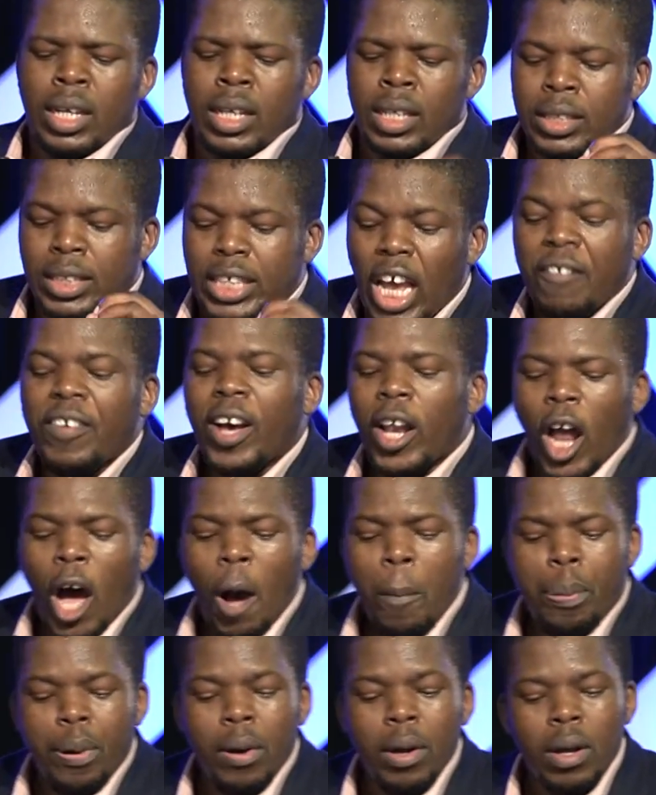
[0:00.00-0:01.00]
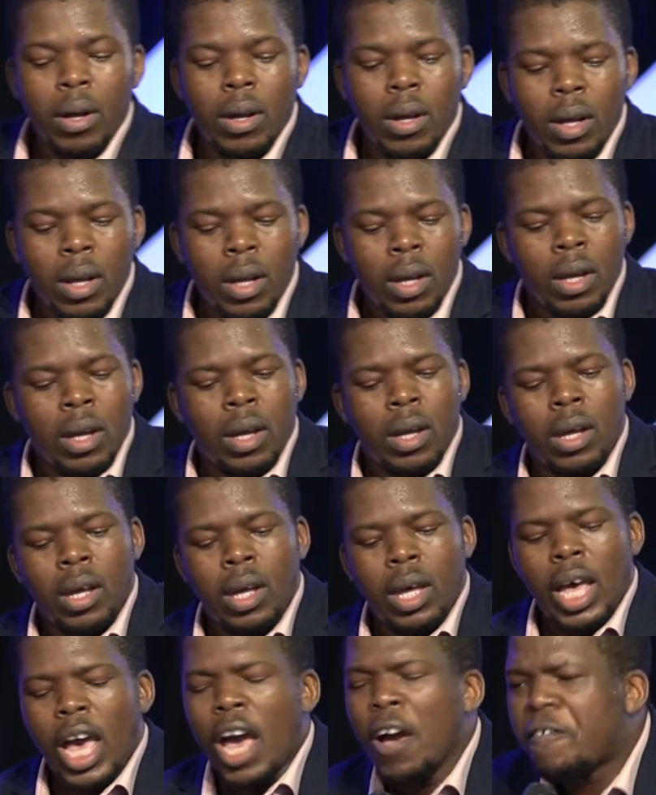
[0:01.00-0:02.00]
Develop
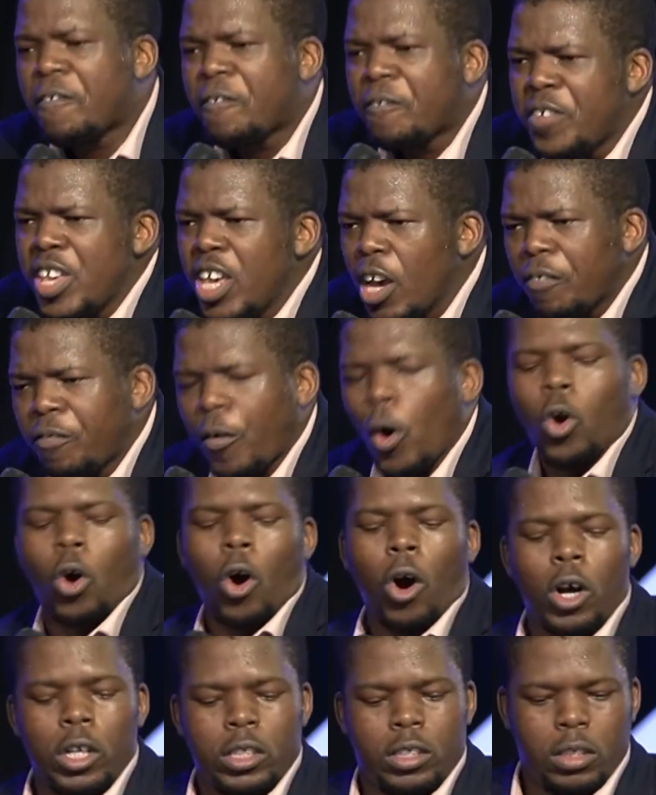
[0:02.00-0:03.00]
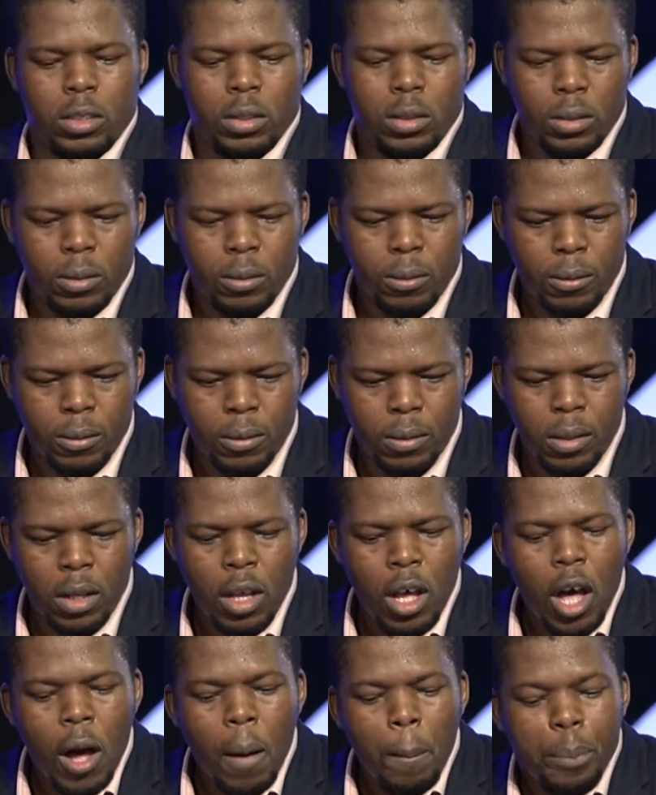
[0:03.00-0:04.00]
a fear for God.
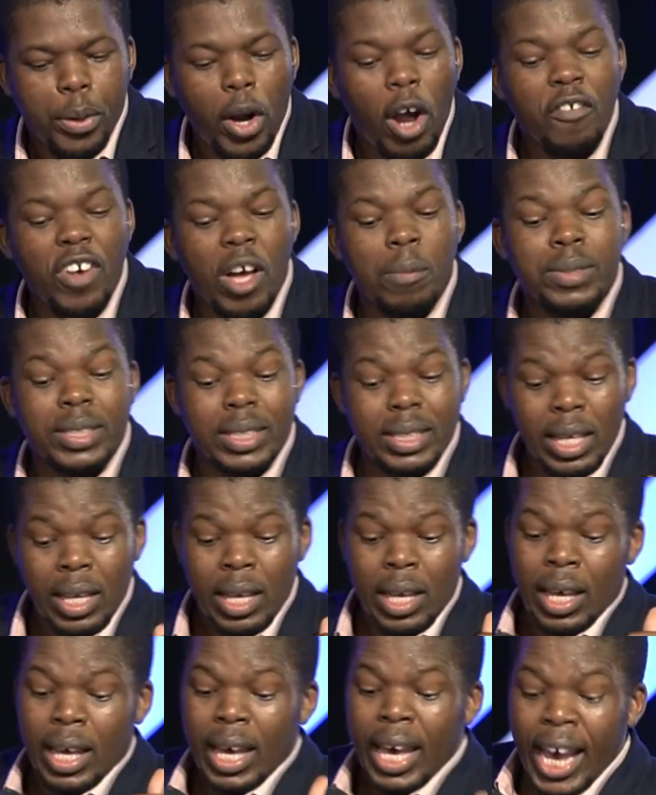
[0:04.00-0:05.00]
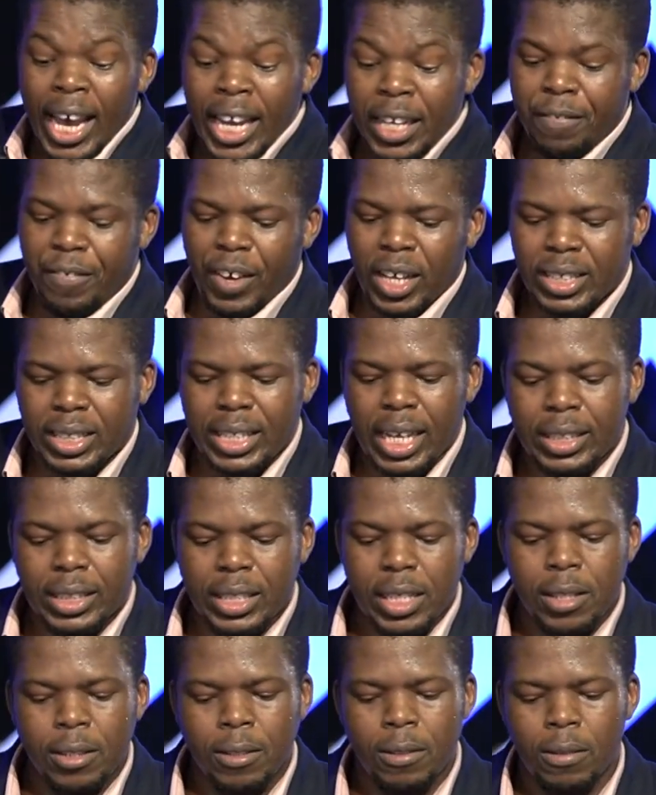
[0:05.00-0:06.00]
Proverbs 8 verse
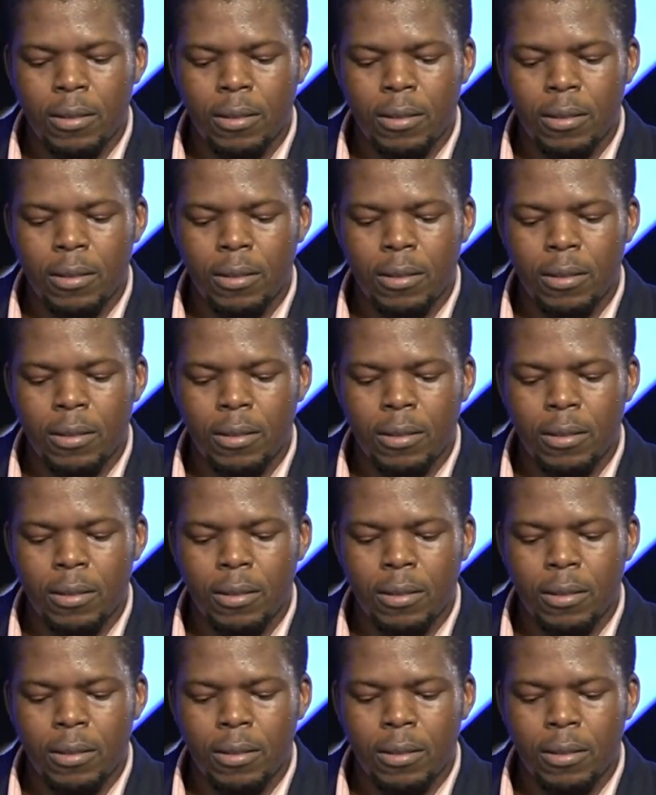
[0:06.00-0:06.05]
13.